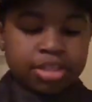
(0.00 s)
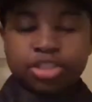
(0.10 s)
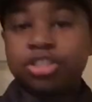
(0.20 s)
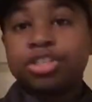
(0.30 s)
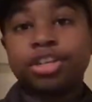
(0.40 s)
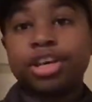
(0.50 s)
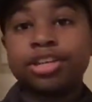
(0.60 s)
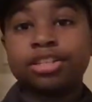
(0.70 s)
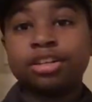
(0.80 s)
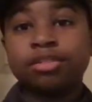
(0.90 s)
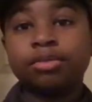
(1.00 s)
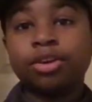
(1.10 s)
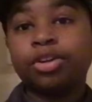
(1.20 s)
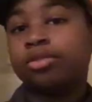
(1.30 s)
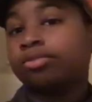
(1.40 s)
Just in case nothing
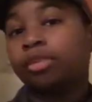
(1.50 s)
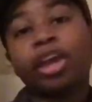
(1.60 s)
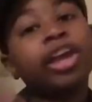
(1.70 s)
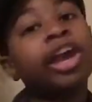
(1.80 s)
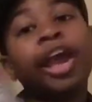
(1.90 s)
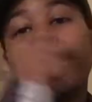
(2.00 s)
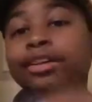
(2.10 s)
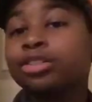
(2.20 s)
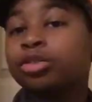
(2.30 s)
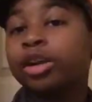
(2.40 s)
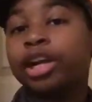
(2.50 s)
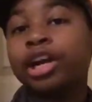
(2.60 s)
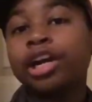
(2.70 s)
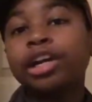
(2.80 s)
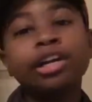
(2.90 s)
working, cashew that
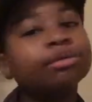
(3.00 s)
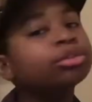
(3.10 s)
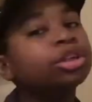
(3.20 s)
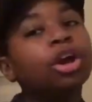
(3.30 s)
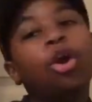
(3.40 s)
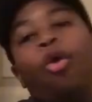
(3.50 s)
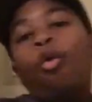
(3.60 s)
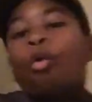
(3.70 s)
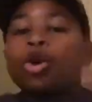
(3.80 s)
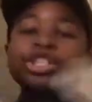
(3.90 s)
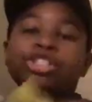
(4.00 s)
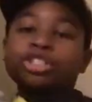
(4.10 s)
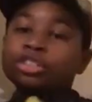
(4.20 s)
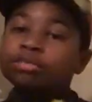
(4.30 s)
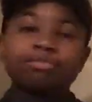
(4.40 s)
out there.
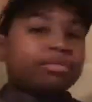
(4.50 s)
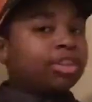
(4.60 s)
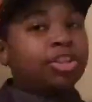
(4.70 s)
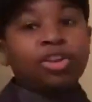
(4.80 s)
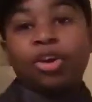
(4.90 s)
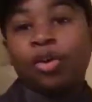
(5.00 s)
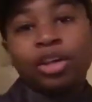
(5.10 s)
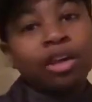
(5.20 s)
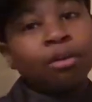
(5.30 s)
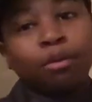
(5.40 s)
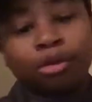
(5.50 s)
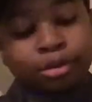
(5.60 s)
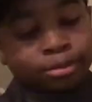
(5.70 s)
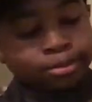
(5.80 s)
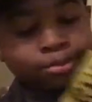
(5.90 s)
Whoosh! You go get one.